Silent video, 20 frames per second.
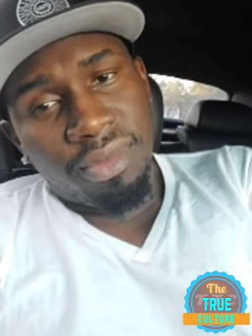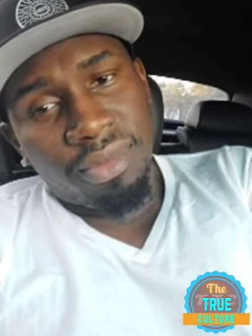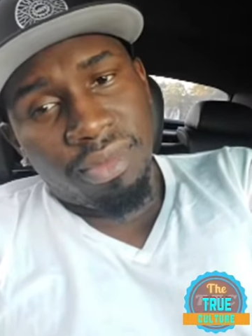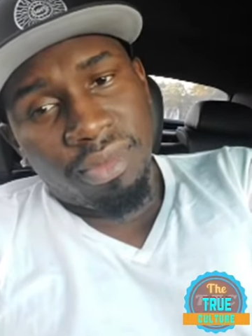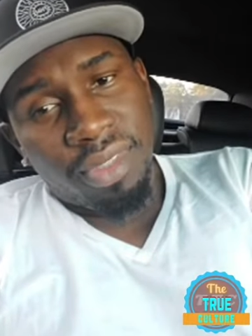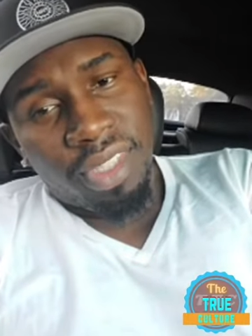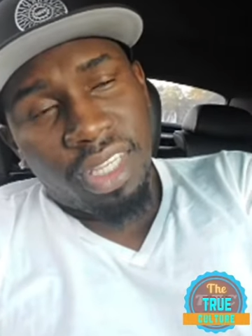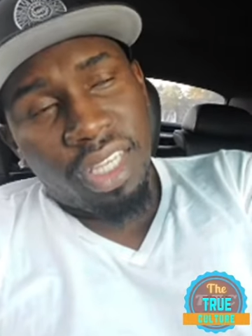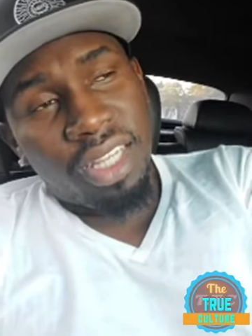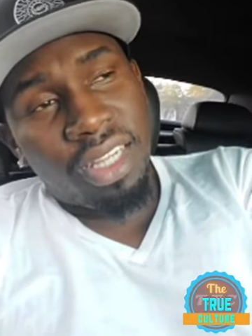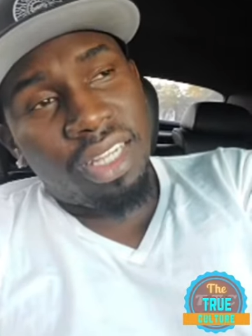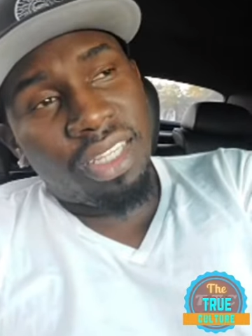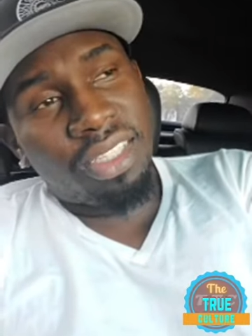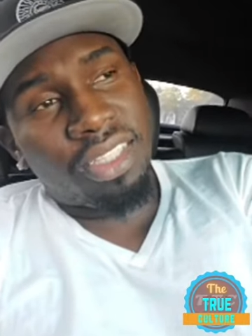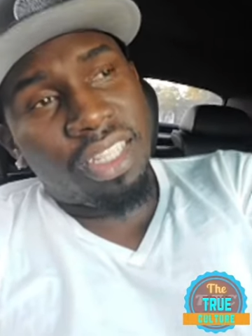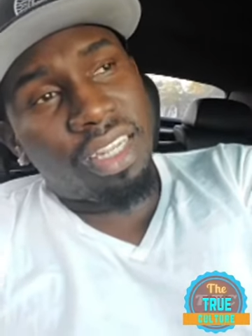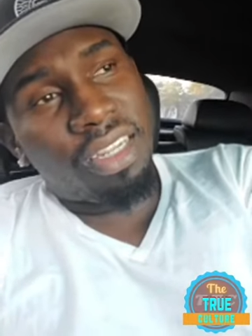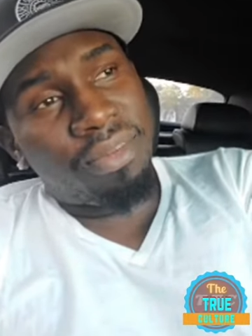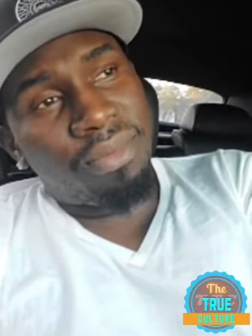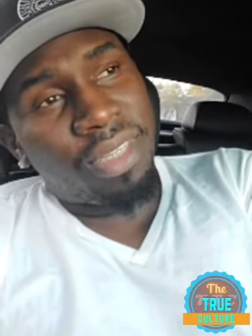You
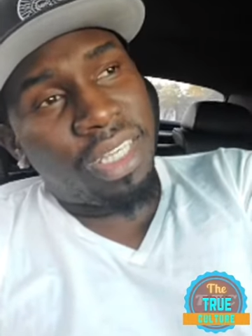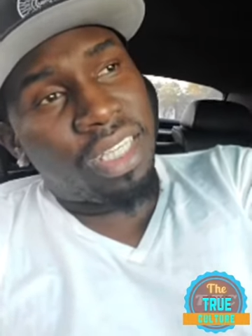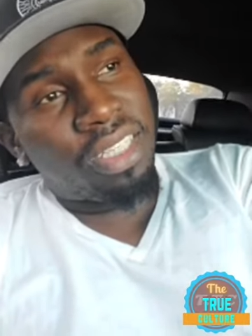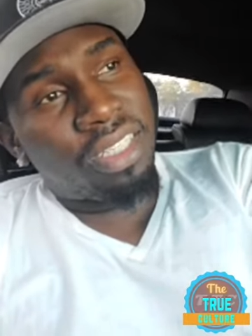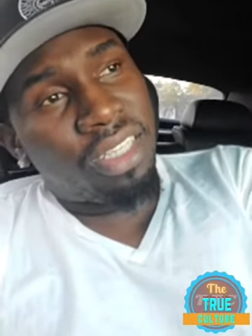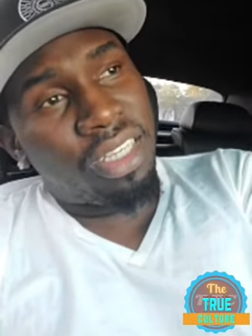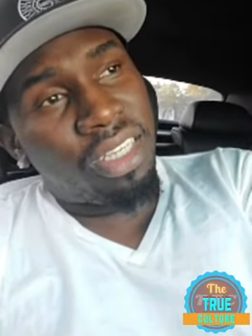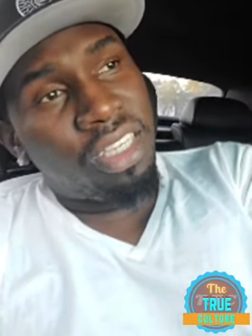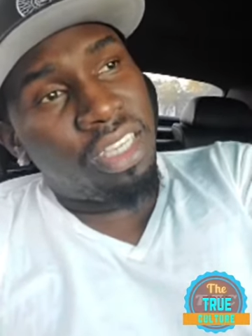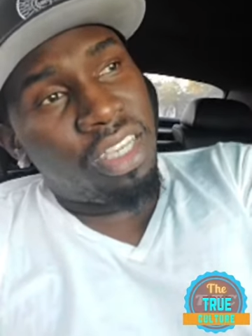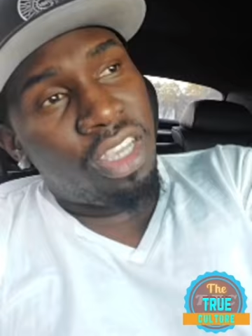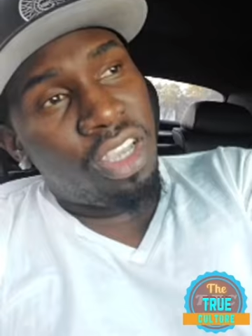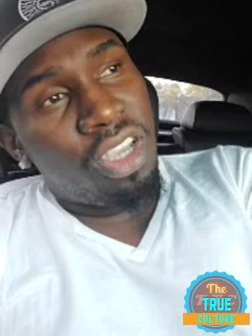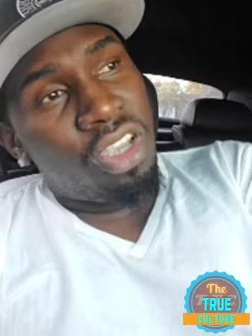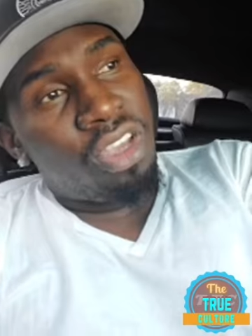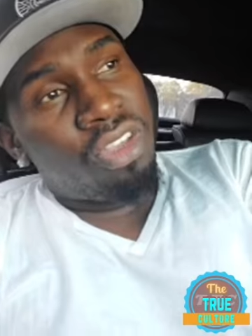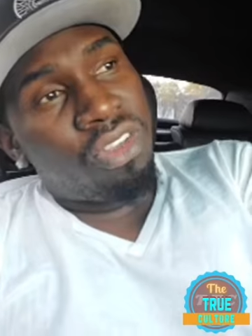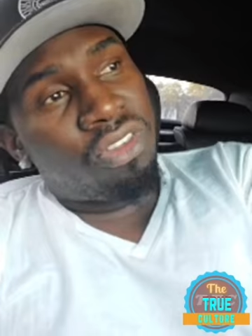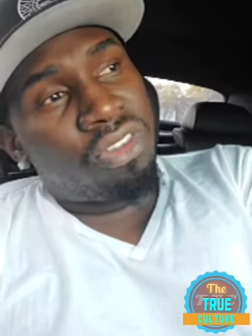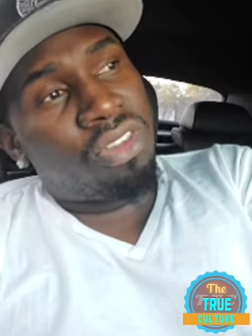understand what I mean? I say.
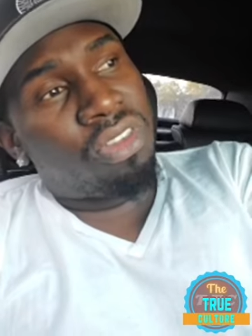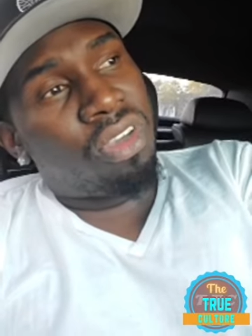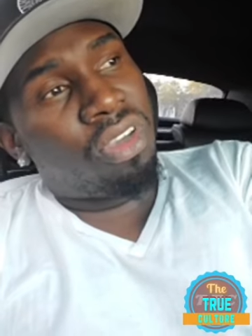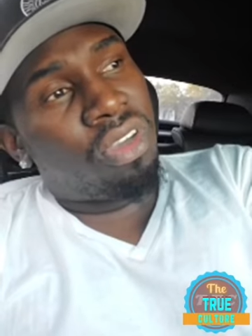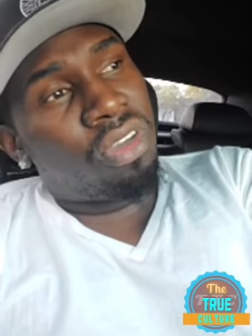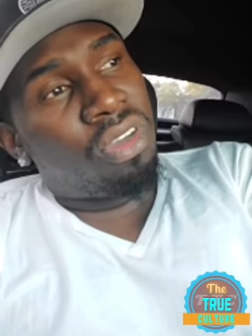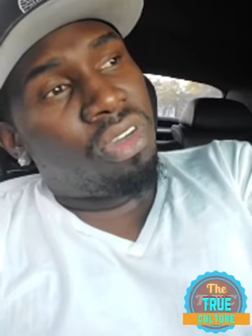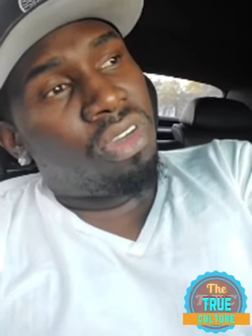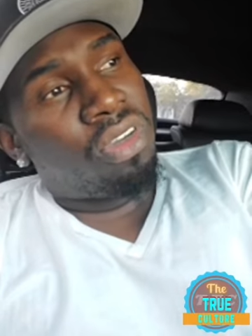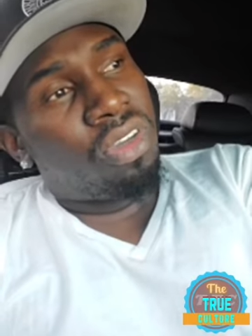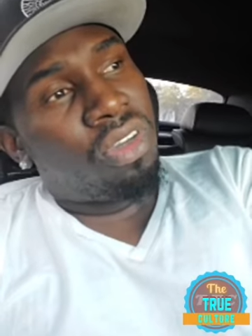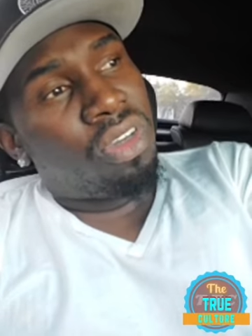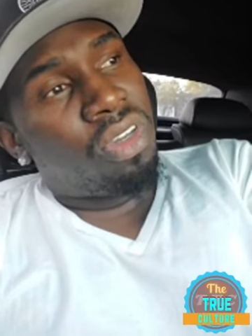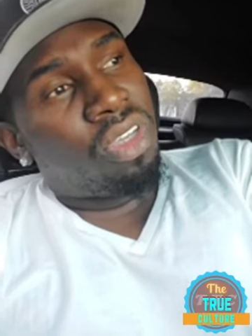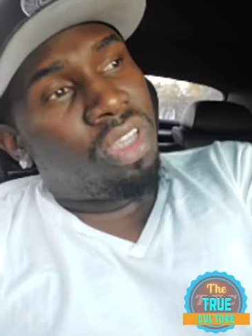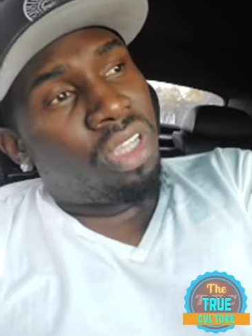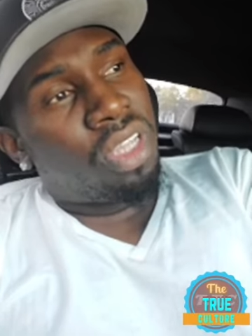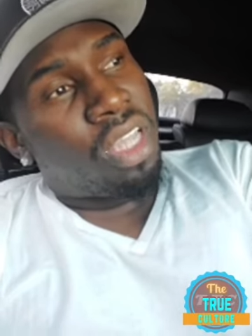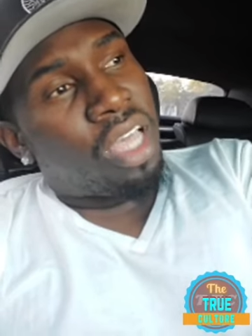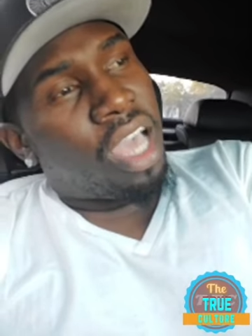So,
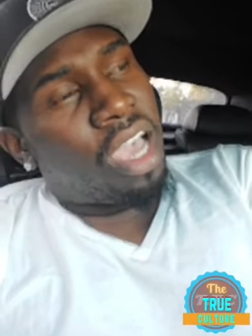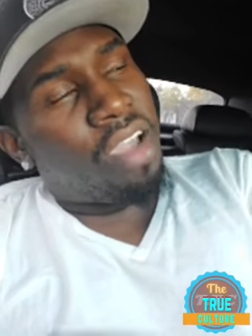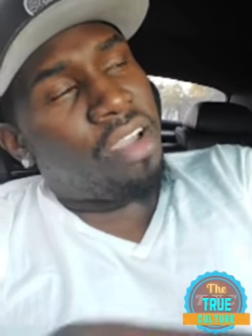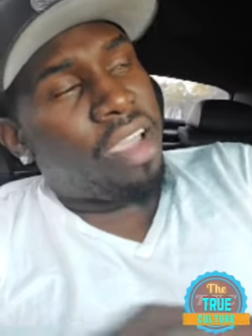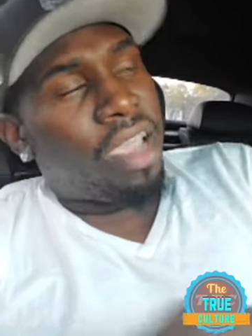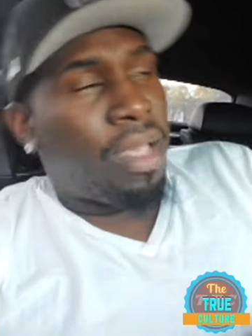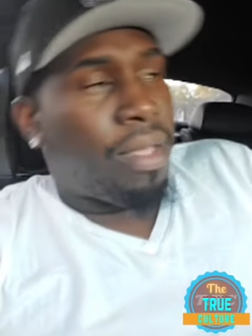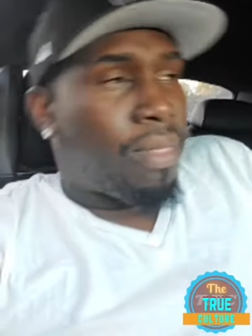all right.